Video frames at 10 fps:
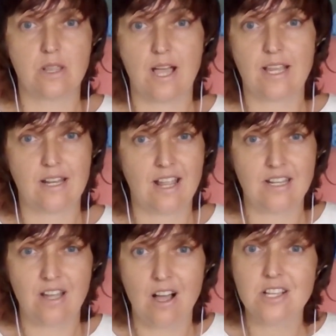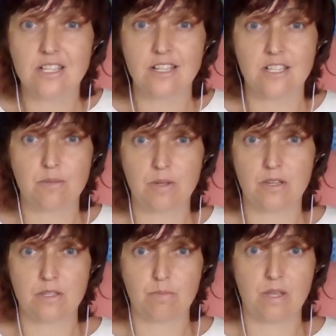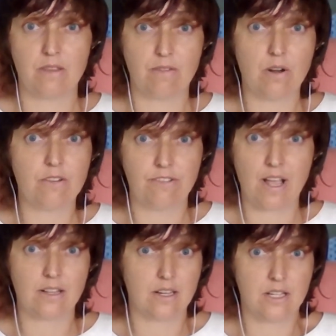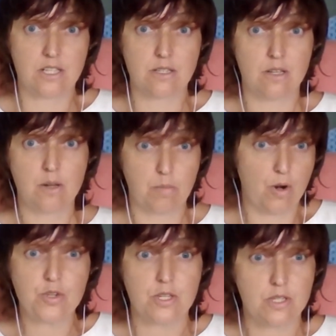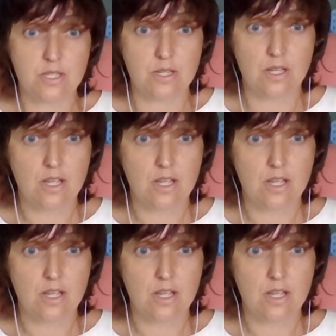lacking antioxidants because by the very fact that it's processed,